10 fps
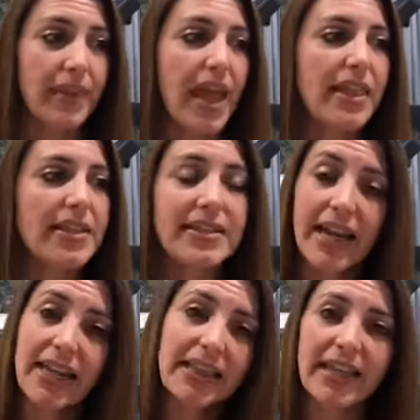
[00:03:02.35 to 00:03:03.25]
The
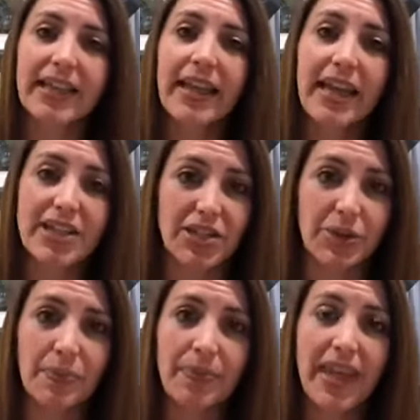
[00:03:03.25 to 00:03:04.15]
second thing that I
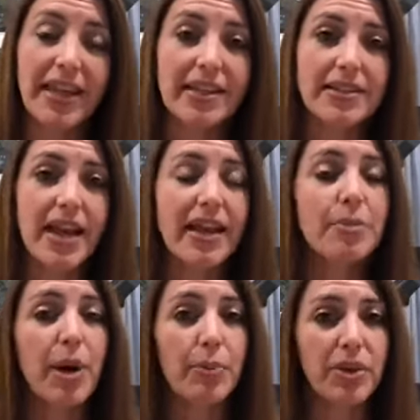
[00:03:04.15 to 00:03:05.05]
do is I come
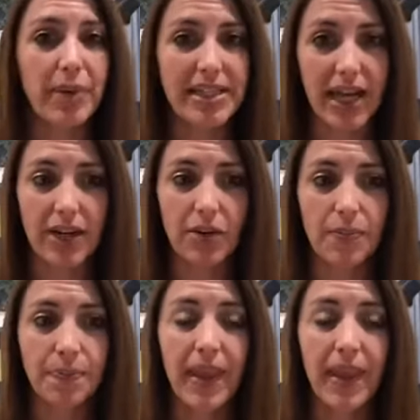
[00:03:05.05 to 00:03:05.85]
up with my title,